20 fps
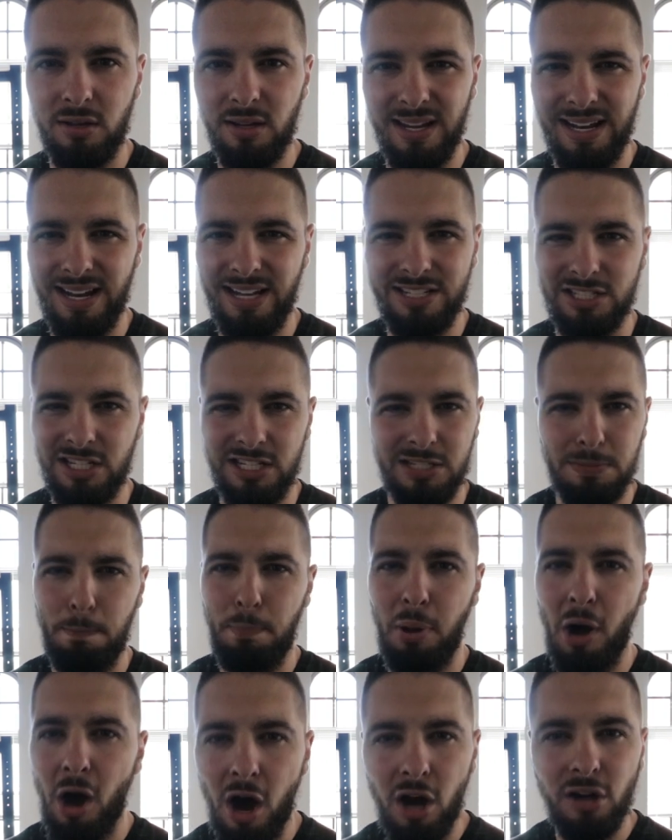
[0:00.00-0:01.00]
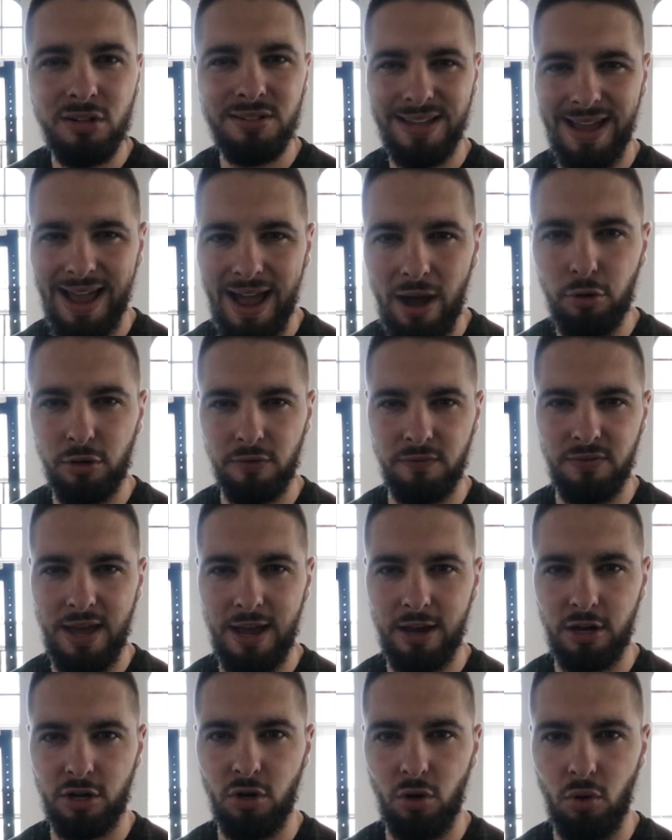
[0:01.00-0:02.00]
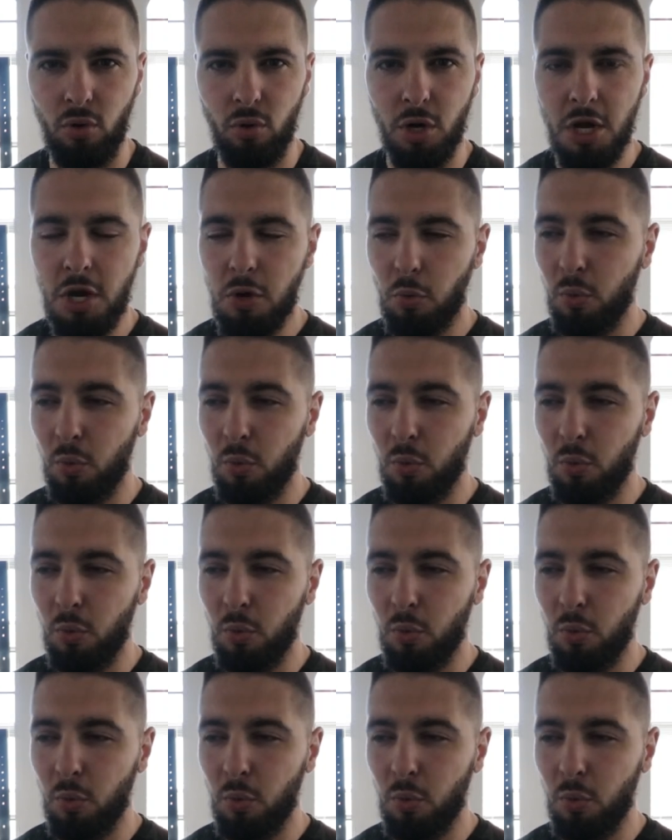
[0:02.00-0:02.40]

and I just punked out of that goal,